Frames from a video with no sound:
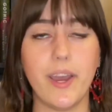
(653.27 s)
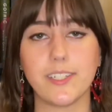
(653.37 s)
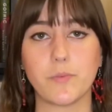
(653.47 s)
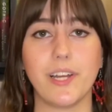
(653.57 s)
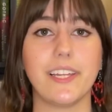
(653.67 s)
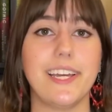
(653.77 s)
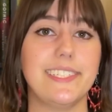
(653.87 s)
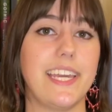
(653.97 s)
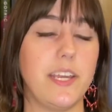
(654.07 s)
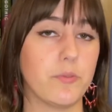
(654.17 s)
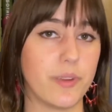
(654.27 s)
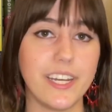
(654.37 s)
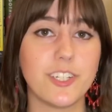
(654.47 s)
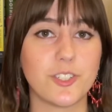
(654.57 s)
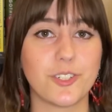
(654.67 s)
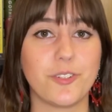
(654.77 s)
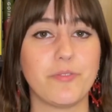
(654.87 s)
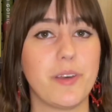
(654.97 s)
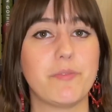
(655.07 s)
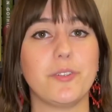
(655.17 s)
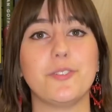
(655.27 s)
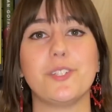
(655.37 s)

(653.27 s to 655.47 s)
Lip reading: as well as a reading journal flip through.